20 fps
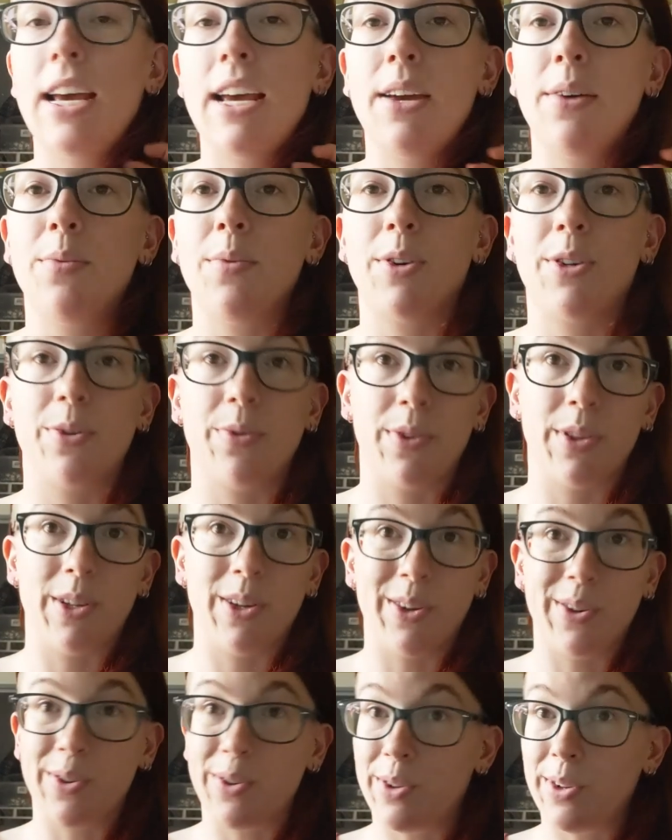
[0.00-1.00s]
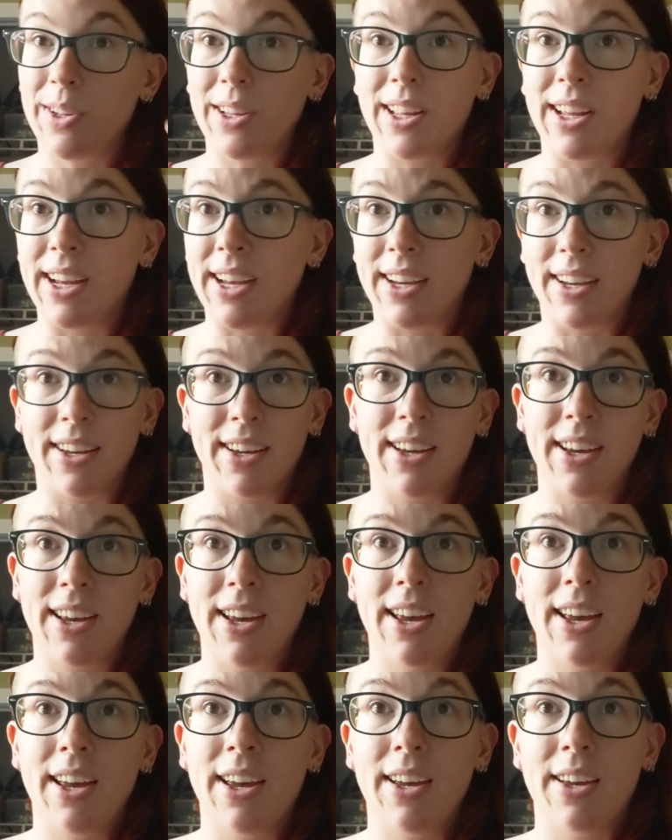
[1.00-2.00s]
today we're doing the whole like
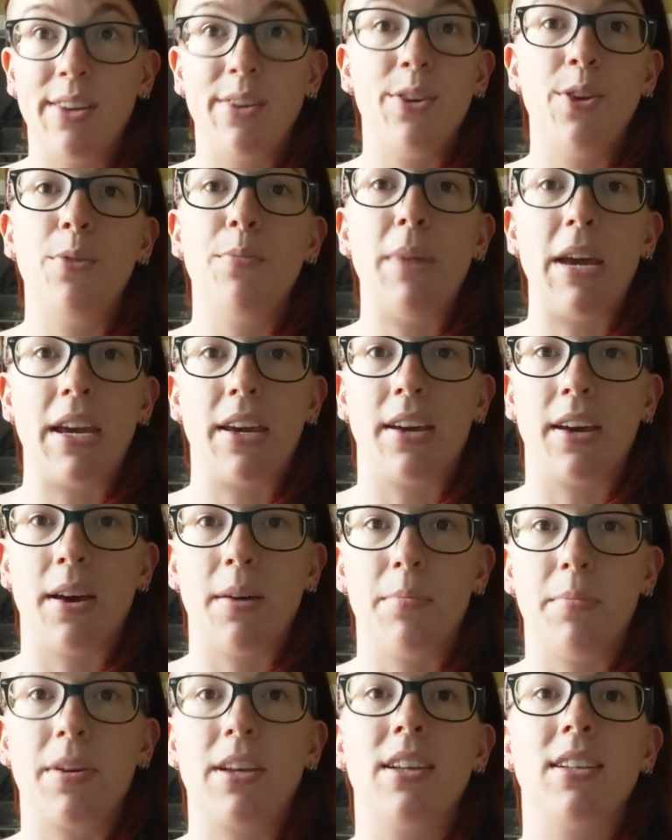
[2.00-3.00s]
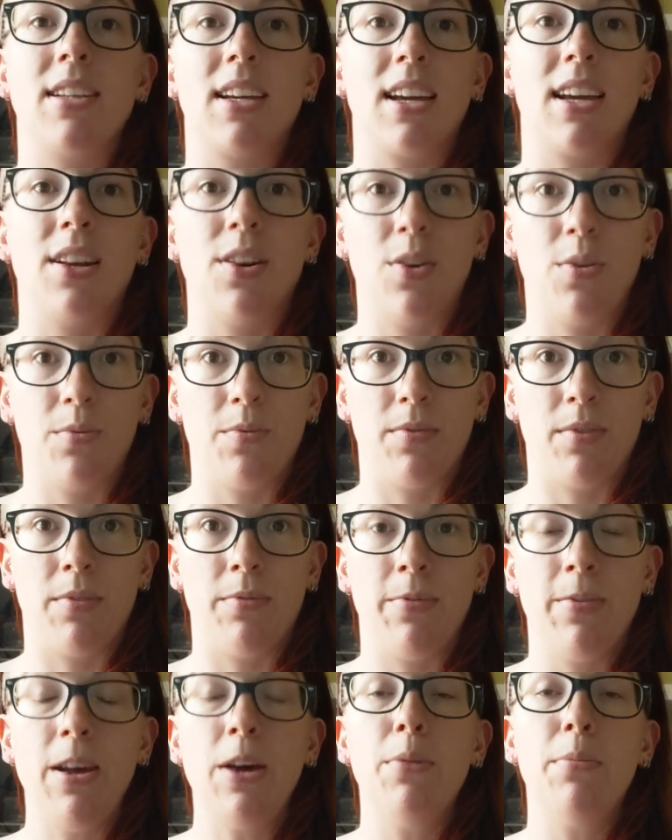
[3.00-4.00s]
no makeup because I got home
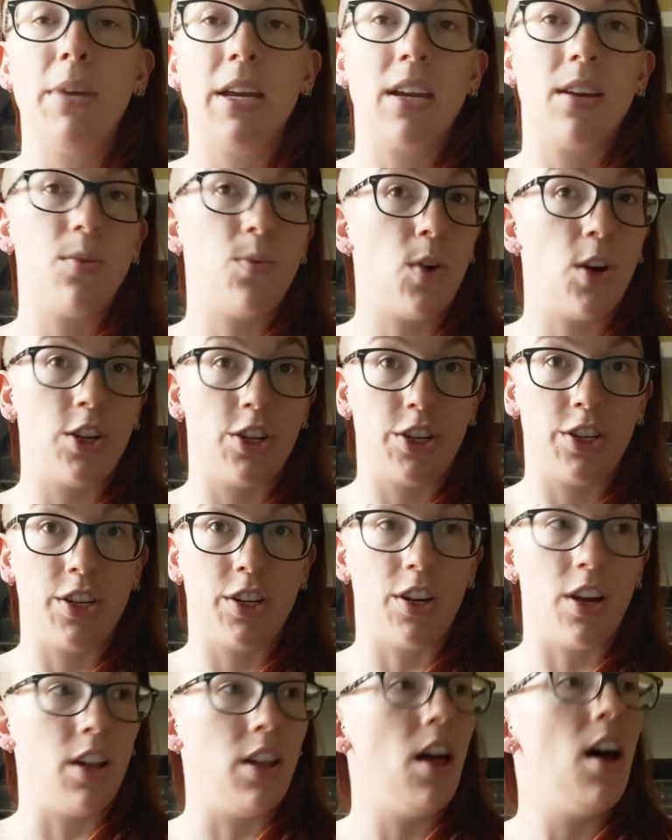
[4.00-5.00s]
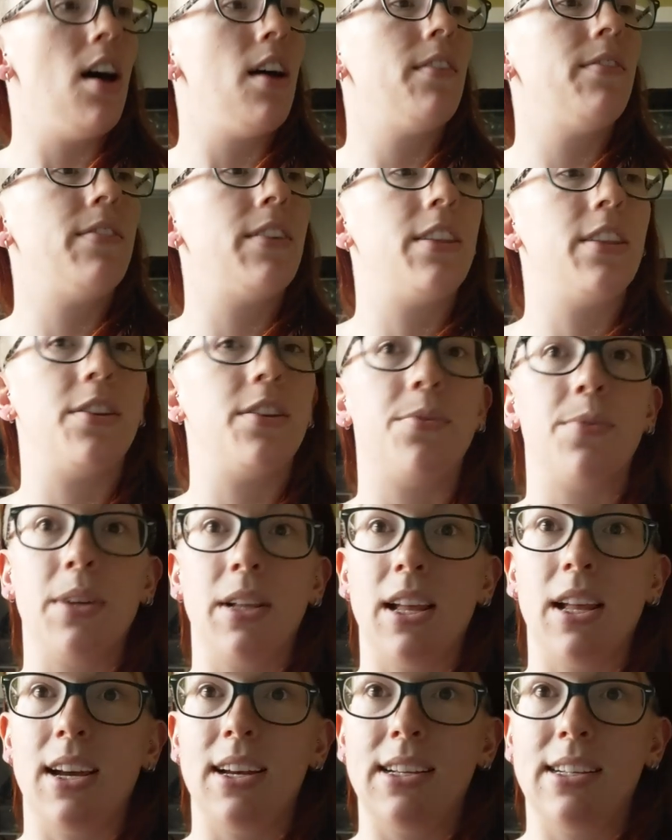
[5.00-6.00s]
from filming and washed it all off and then
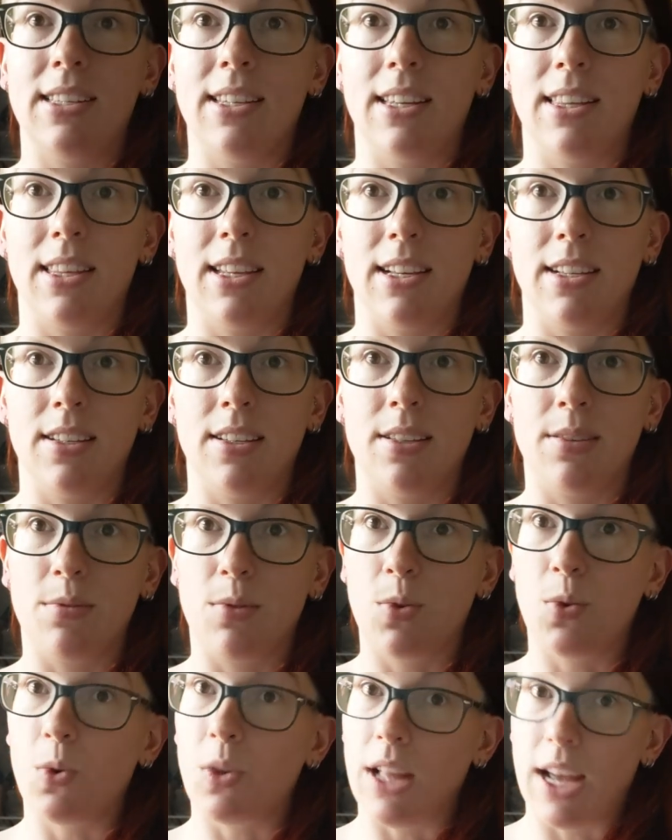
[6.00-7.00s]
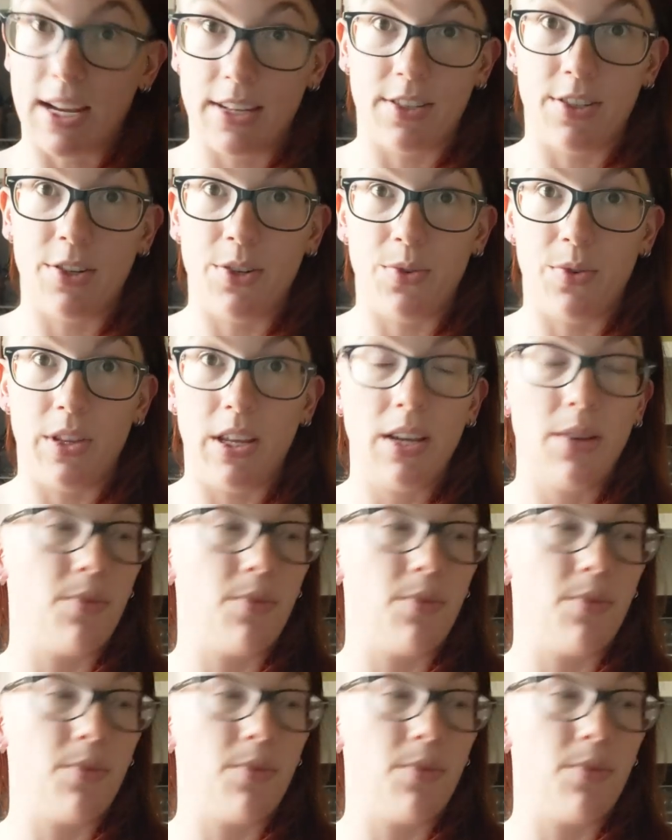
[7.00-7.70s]
realized that this cool ass new